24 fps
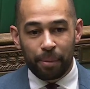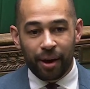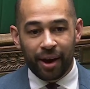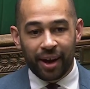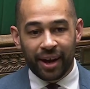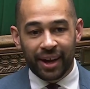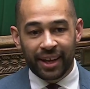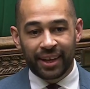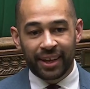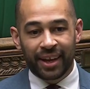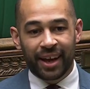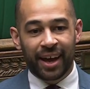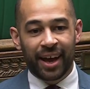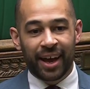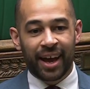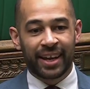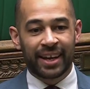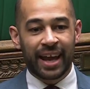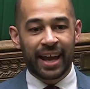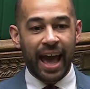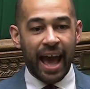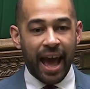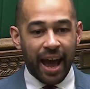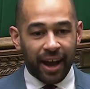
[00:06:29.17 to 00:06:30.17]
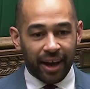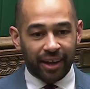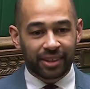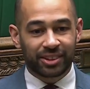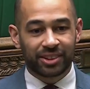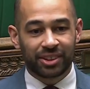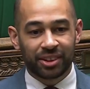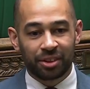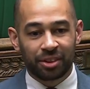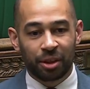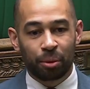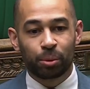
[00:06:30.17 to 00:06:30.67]
by an
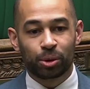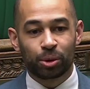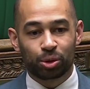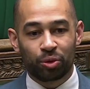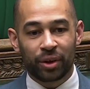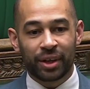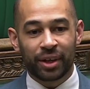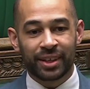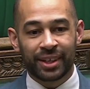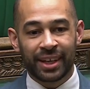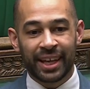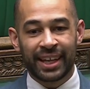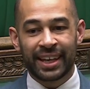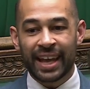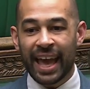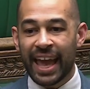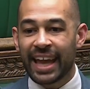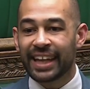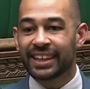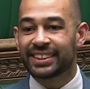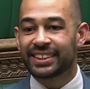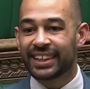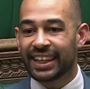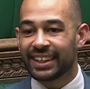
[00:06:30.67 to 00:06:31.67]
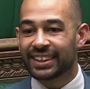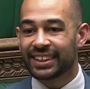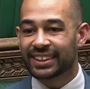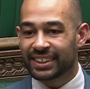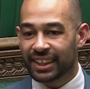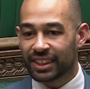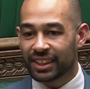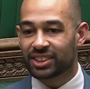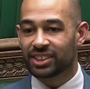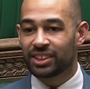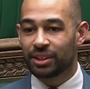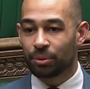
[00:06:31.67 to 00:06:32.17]
act that was written in
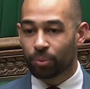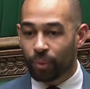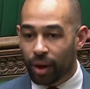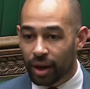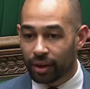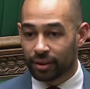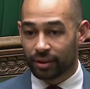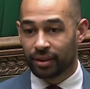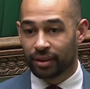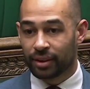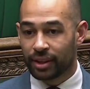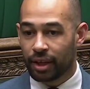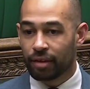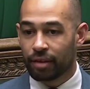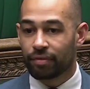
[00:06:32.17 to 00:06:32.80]
1861,